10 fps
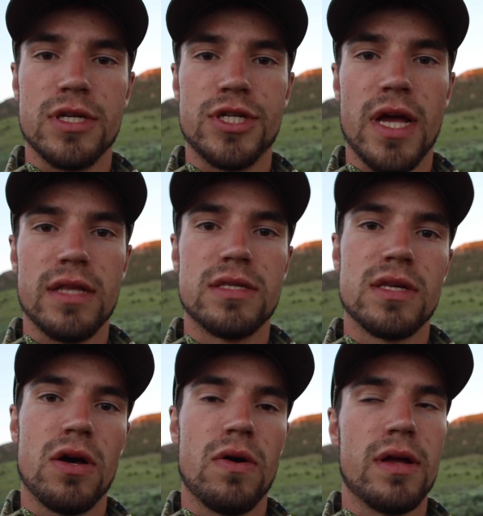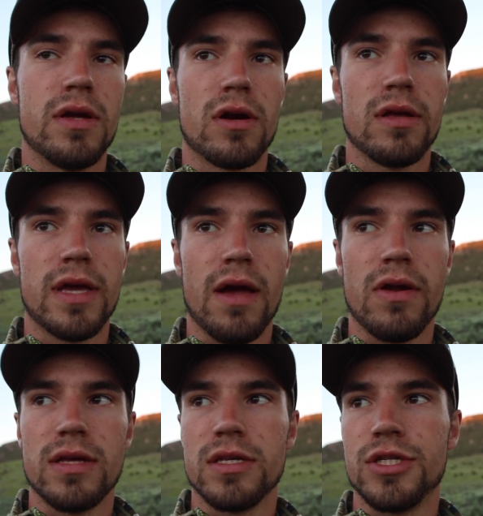a shed, so I don't really count
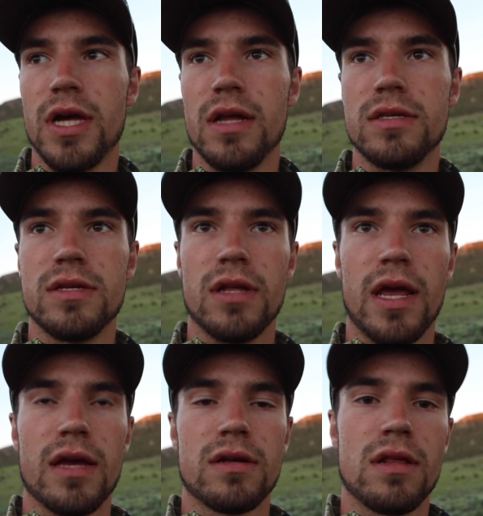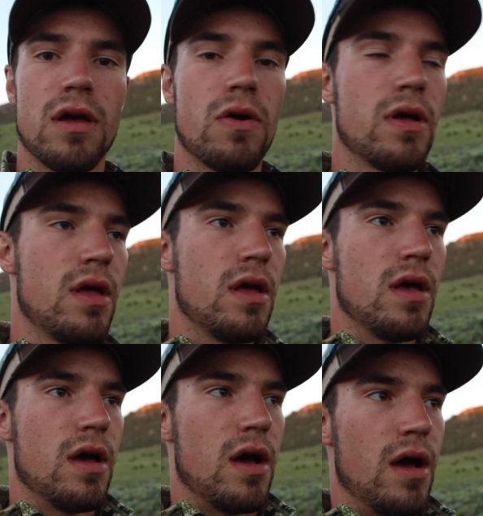it as a shed. It's still an antler though.
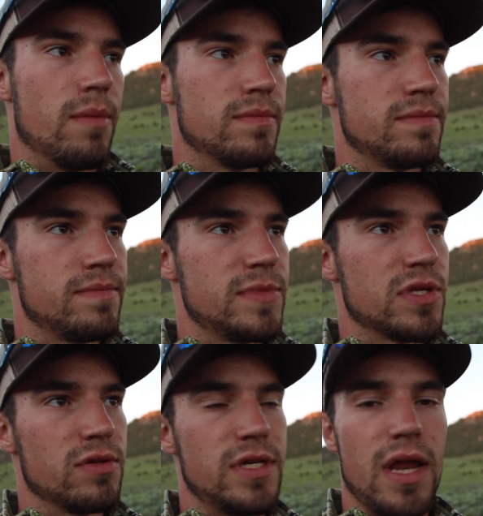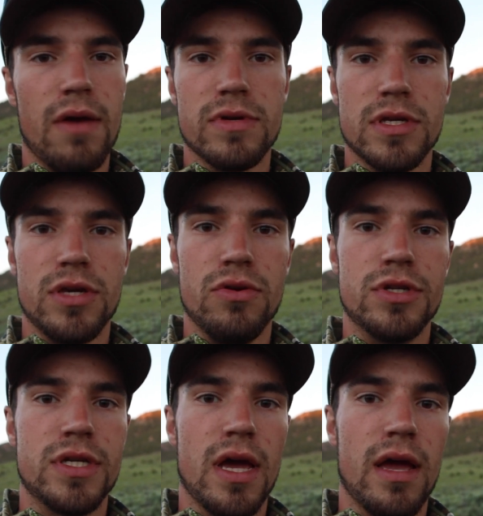So today was a
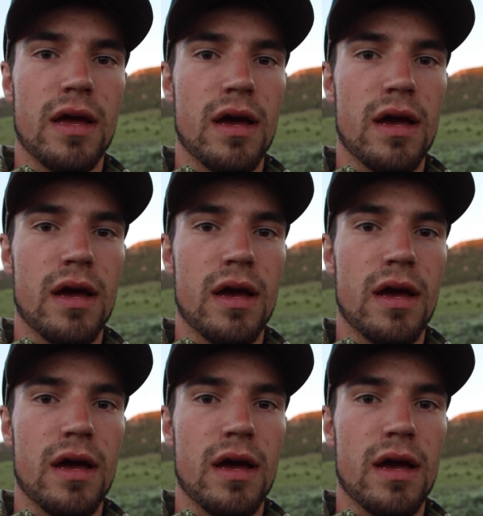huge day.